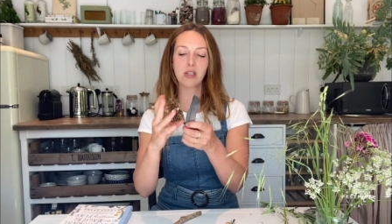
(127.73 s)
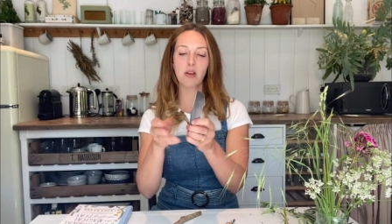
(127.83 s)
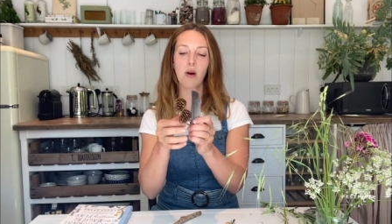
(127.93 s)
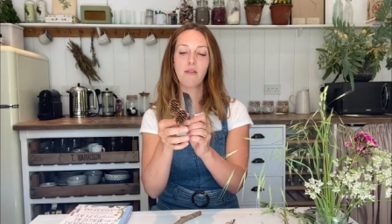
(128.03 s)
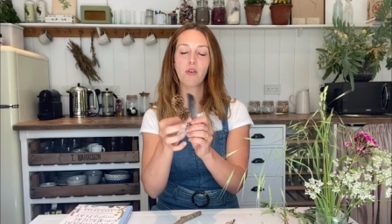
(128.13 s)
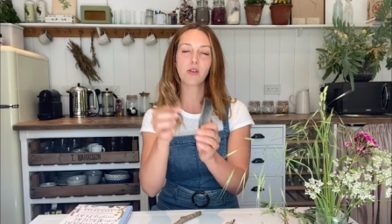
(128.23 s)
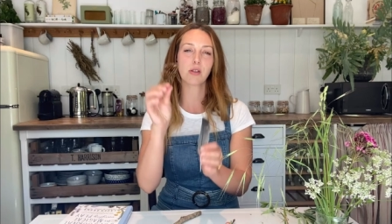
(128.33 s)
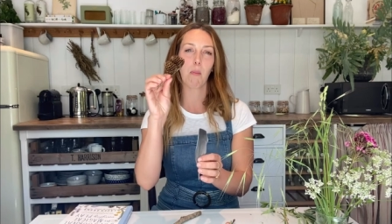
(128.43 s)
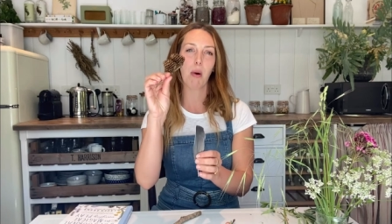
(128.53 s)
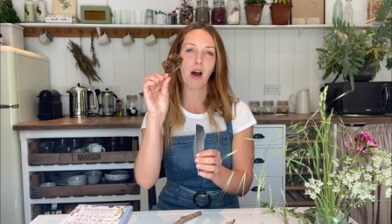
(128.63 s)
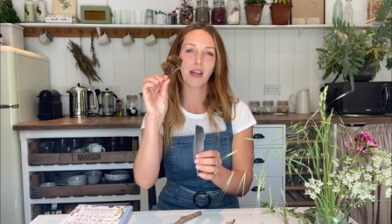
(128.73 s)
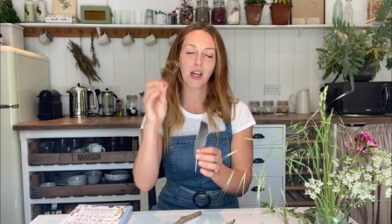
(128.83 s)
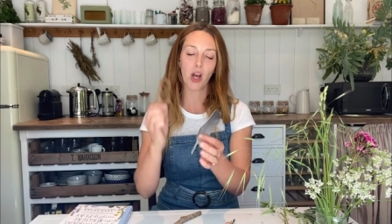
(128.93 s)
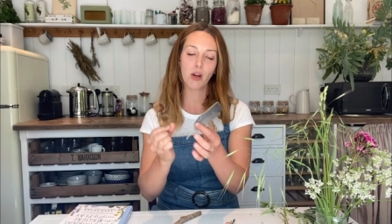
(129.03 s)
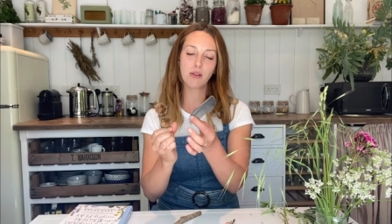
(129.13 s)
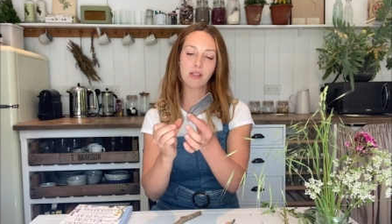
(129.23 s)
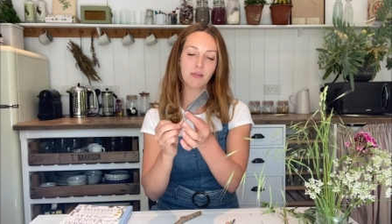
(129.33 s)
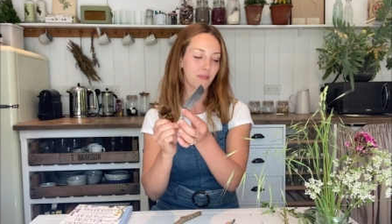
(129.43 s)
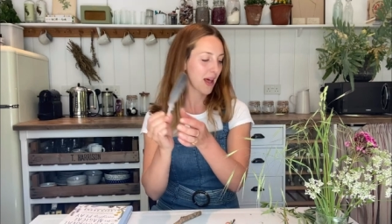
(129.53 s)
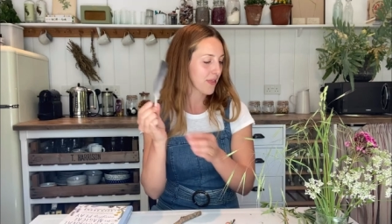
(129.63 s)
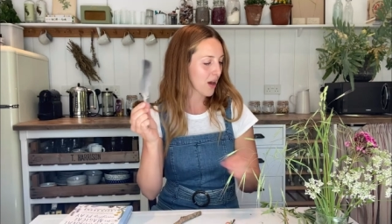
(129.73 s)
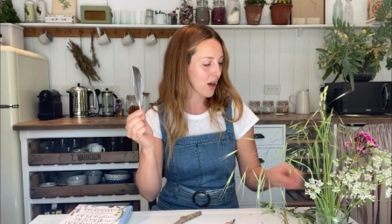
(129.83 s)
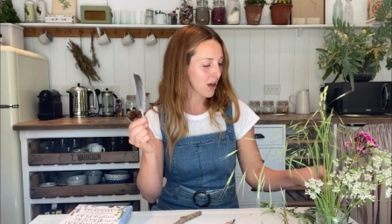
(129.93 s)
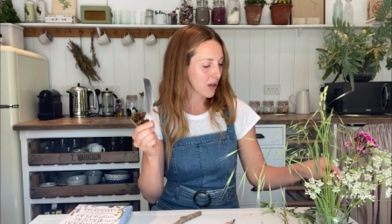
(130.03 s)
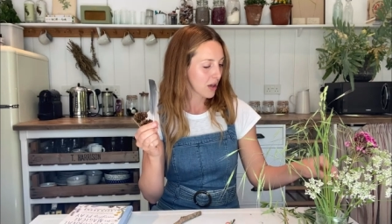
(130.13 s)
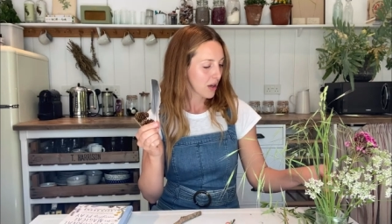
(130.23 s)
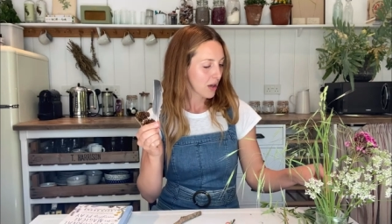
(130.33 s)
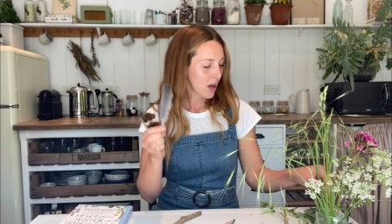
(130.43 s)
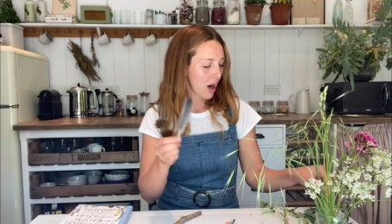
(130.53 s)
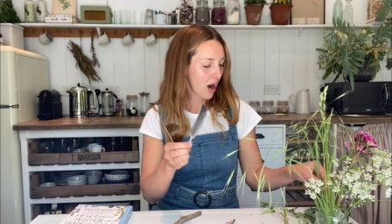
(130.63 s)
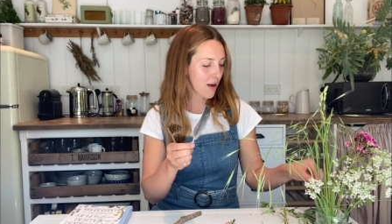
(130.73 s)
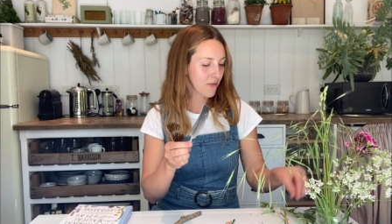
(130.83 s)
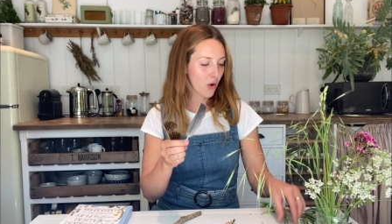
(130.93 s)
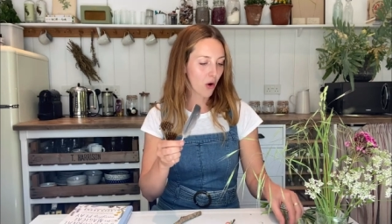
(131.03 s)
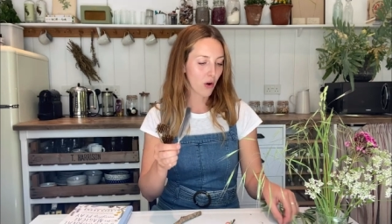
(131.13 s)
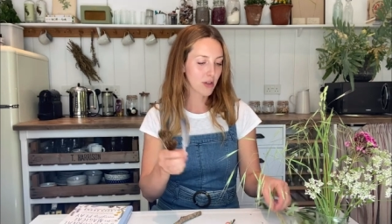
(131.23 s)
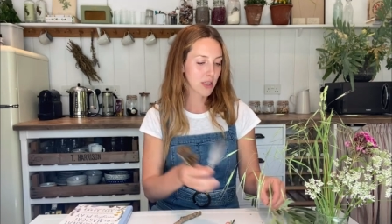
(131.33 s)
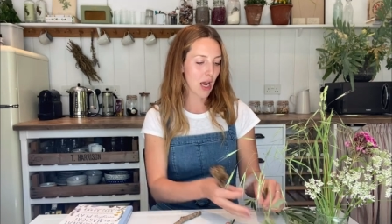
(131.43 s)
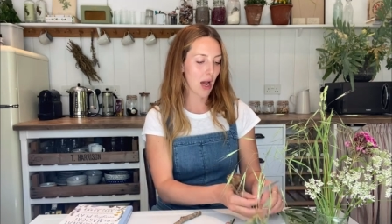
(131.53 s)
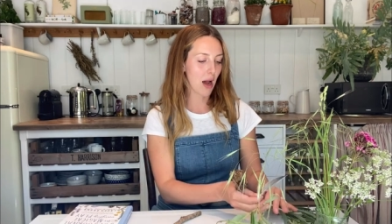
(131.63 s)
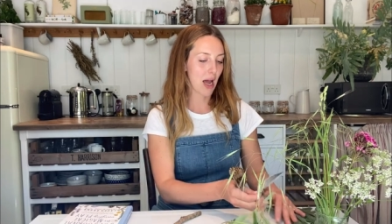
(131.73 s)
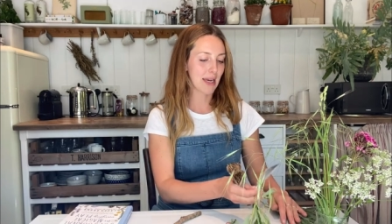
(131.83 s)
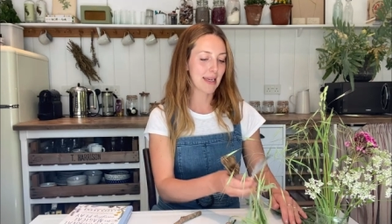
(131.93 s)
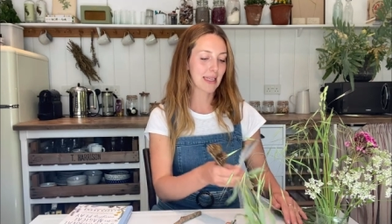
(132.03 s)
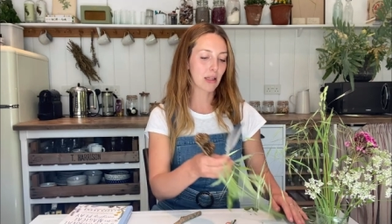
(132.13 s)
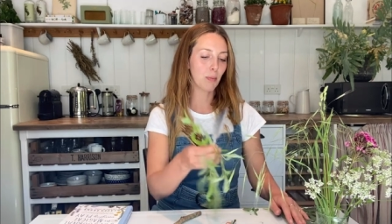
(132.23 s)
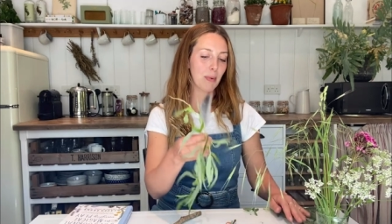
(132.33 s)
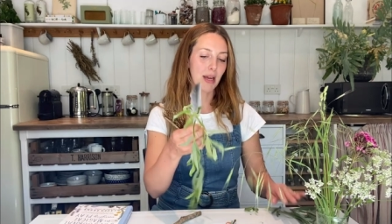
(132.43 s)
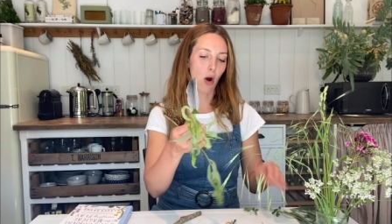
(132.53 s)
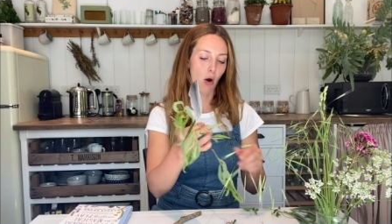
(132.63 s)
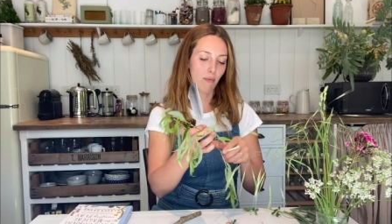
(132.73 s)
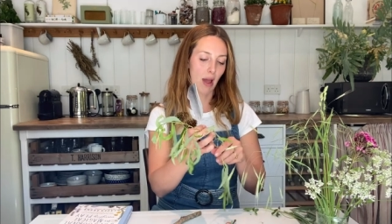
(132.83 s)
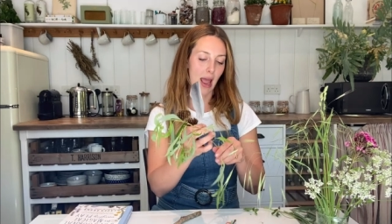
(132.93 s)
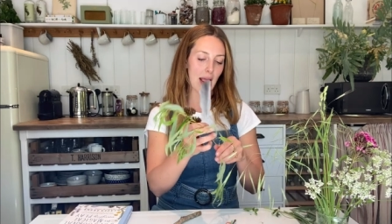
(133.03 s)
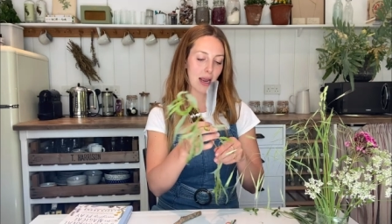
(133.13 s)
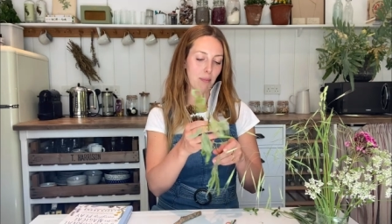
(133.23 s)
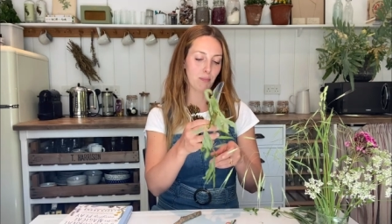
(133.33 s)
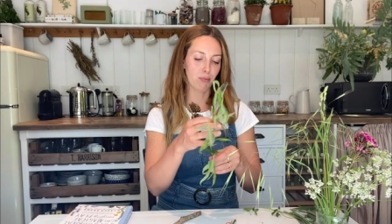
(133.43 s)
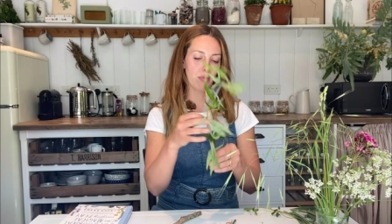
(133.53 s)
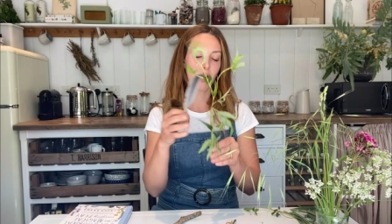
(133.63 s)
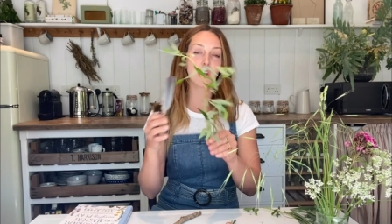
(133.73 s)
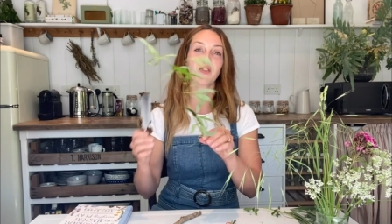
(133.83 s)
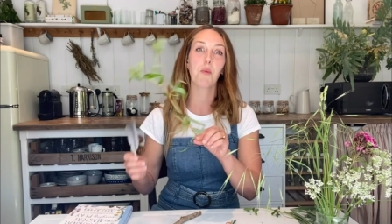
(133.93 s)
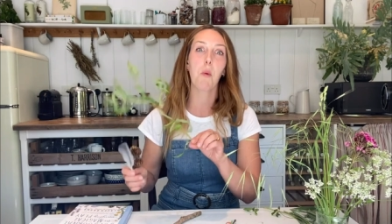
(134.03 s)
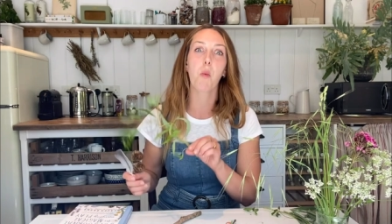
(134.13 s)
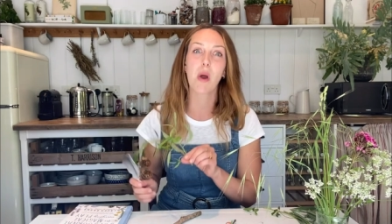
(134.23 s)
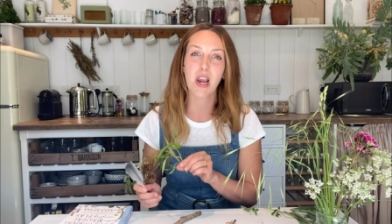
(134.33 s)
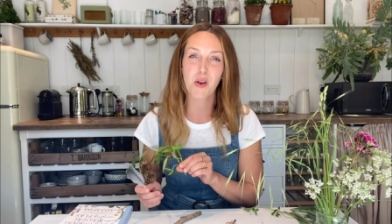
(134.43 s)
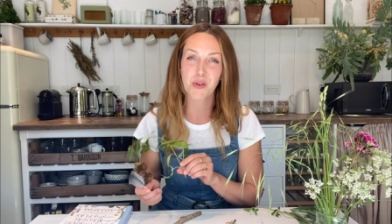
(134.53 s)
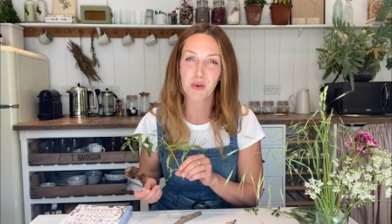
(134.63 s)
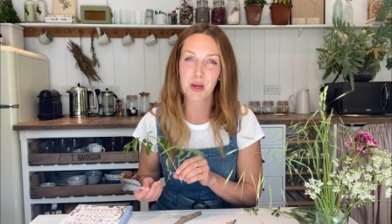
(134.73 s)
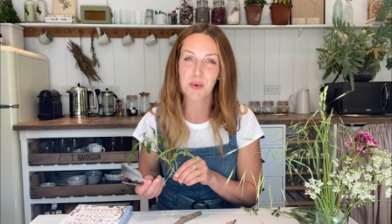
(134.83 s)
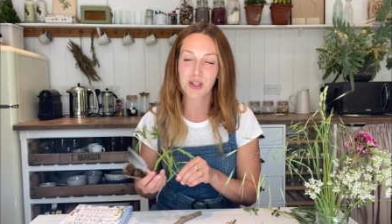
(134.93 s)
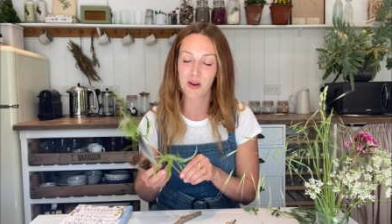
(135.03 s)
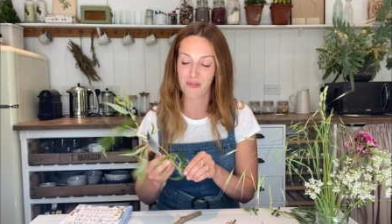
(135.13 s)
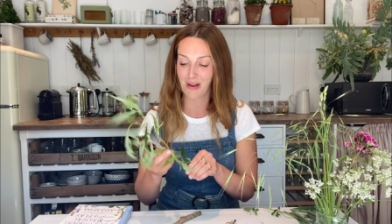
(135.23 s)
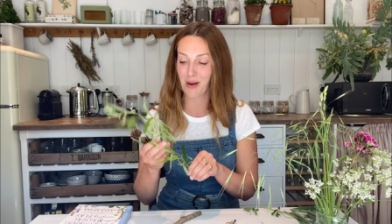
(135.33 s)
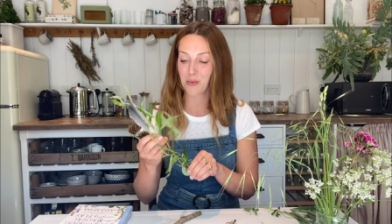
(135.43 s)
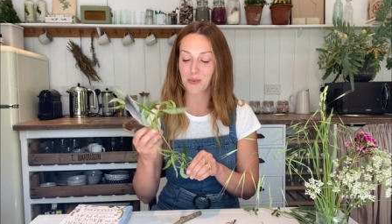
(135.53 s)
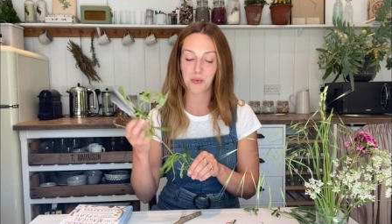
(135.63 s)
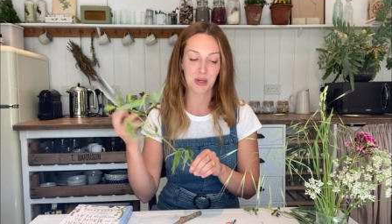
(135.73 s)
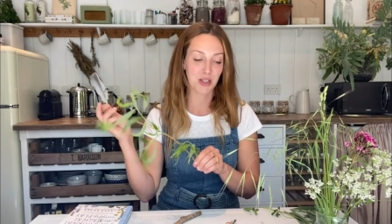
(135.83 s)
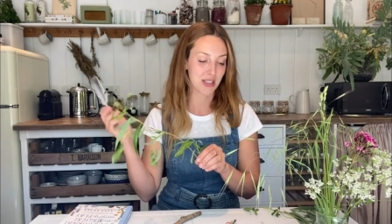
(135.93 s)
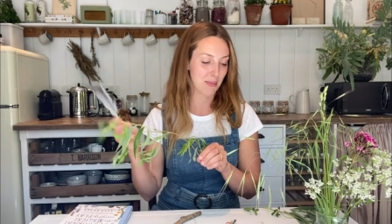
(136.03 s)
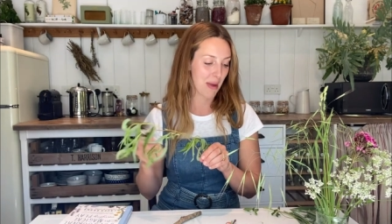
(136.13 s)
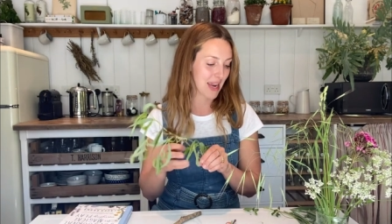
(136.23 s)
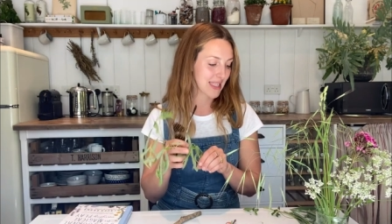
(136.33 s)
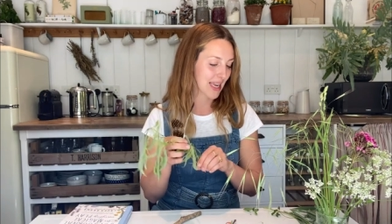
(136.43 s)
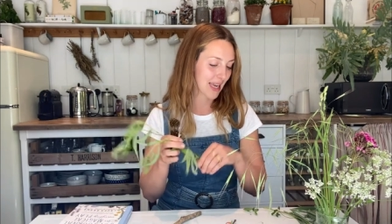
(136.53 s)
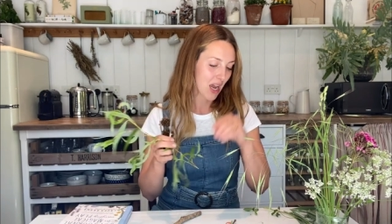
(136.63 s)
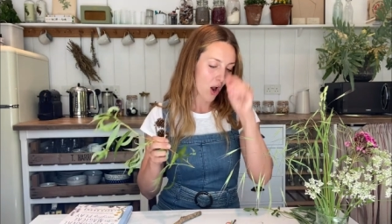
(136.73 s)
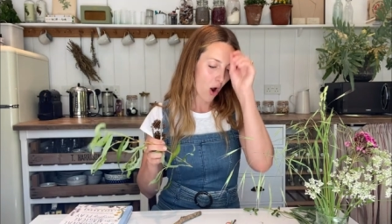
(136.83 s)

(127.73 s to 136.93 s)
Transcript: So I've got some pine cones, a feather, I've got uh, a little bit of a branch from a willow tree, which I found, which is amazing.